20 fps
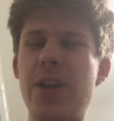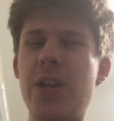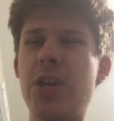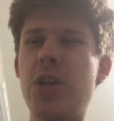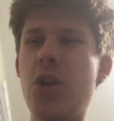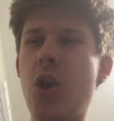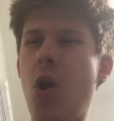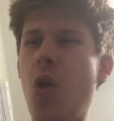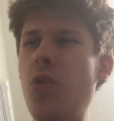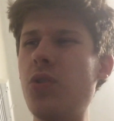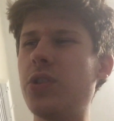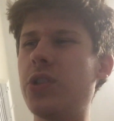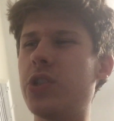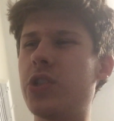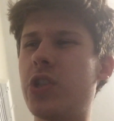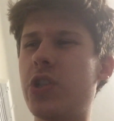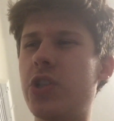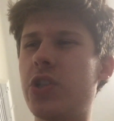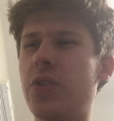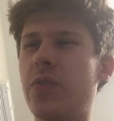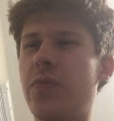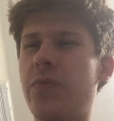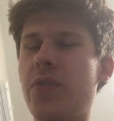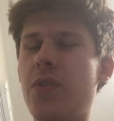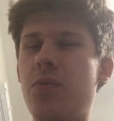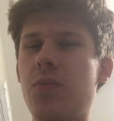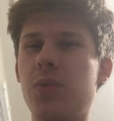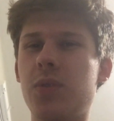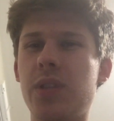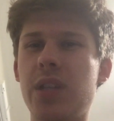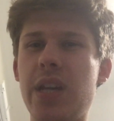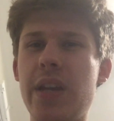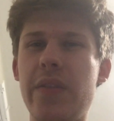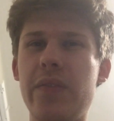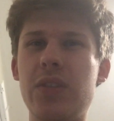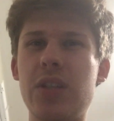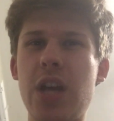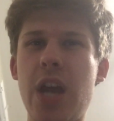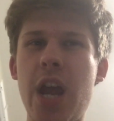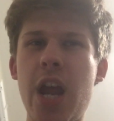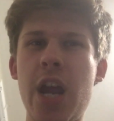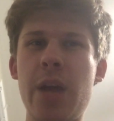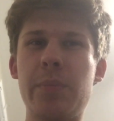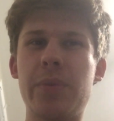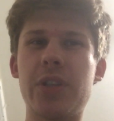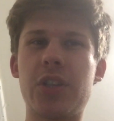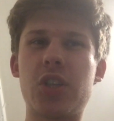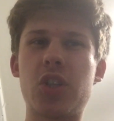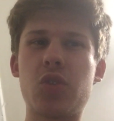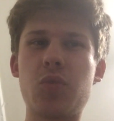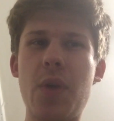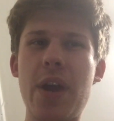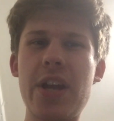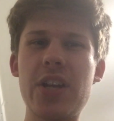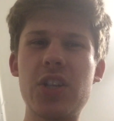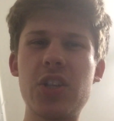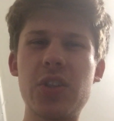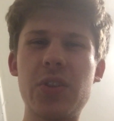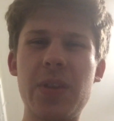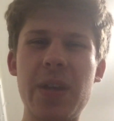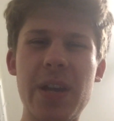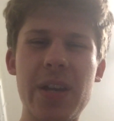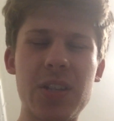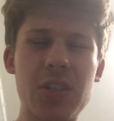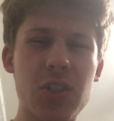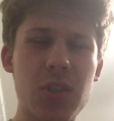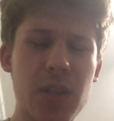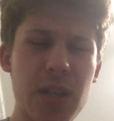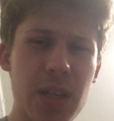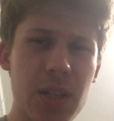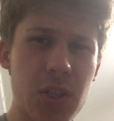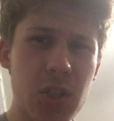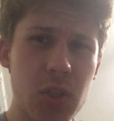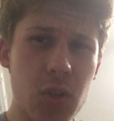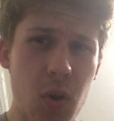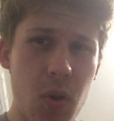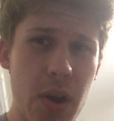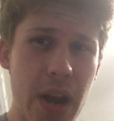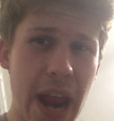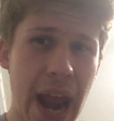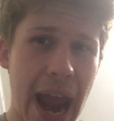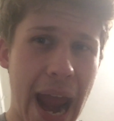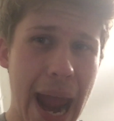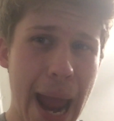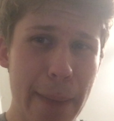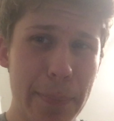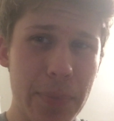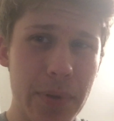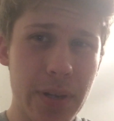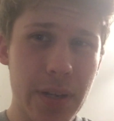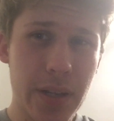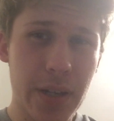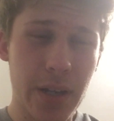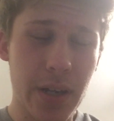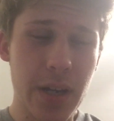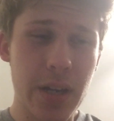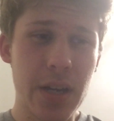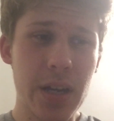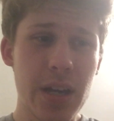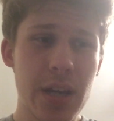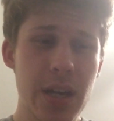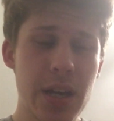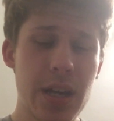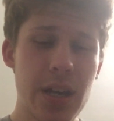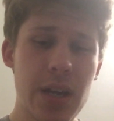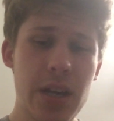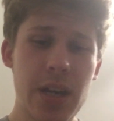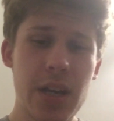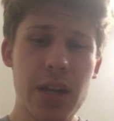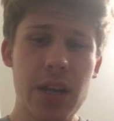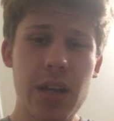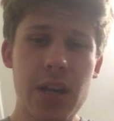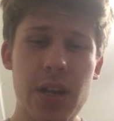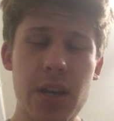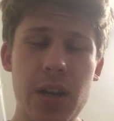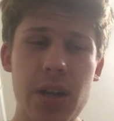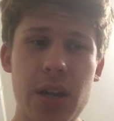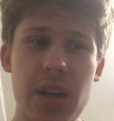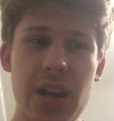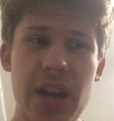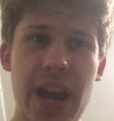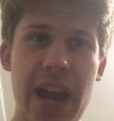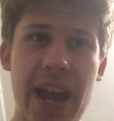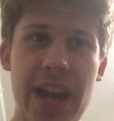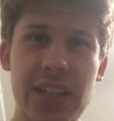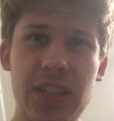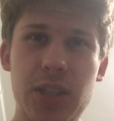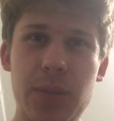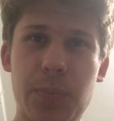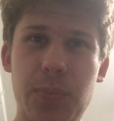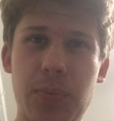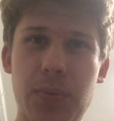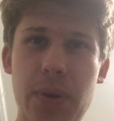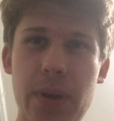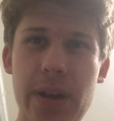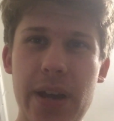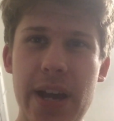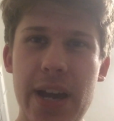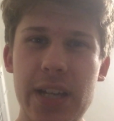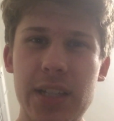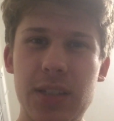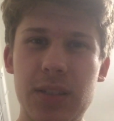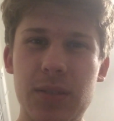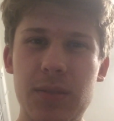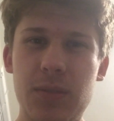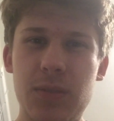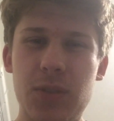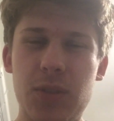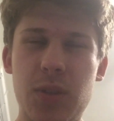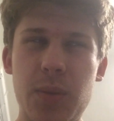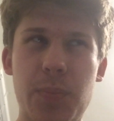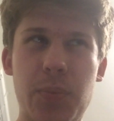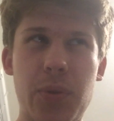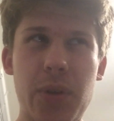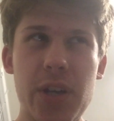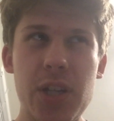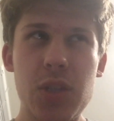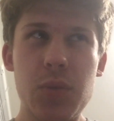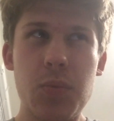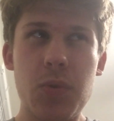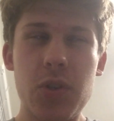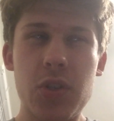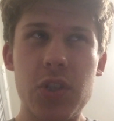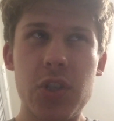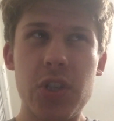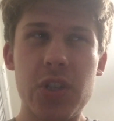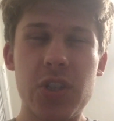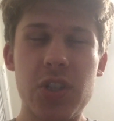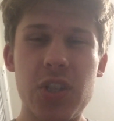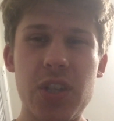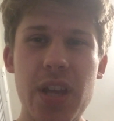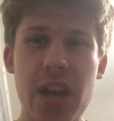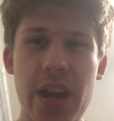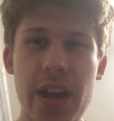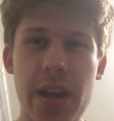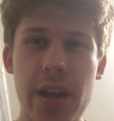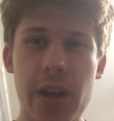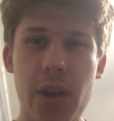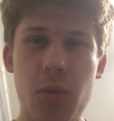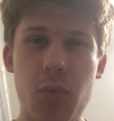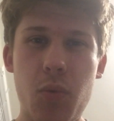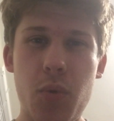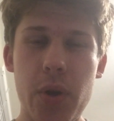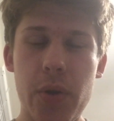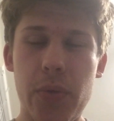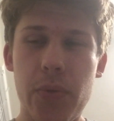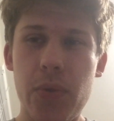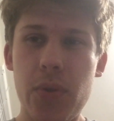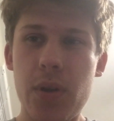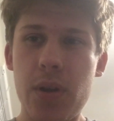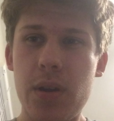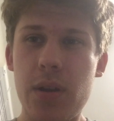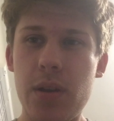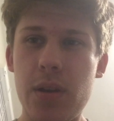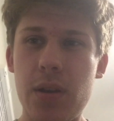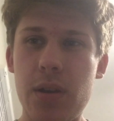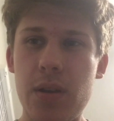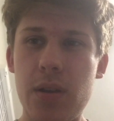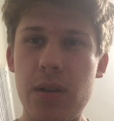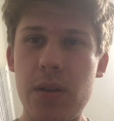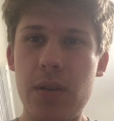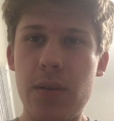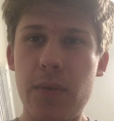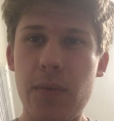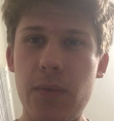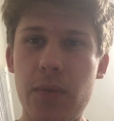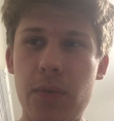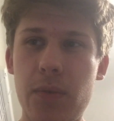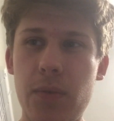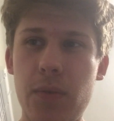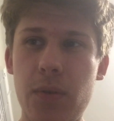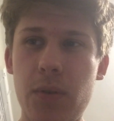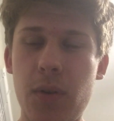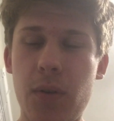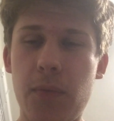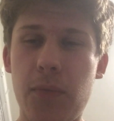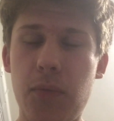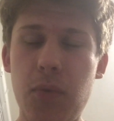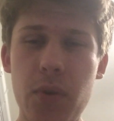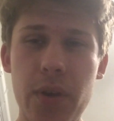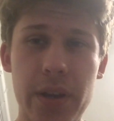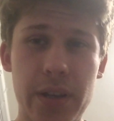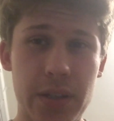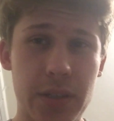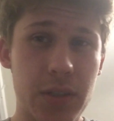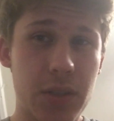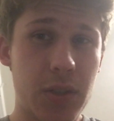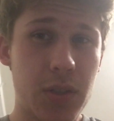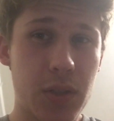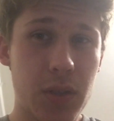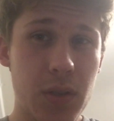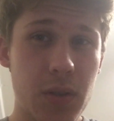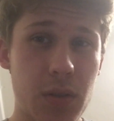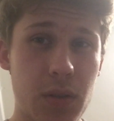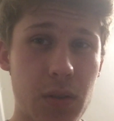knows that she should feel relieved, but strange things start happening at the place where she's staying with her friends.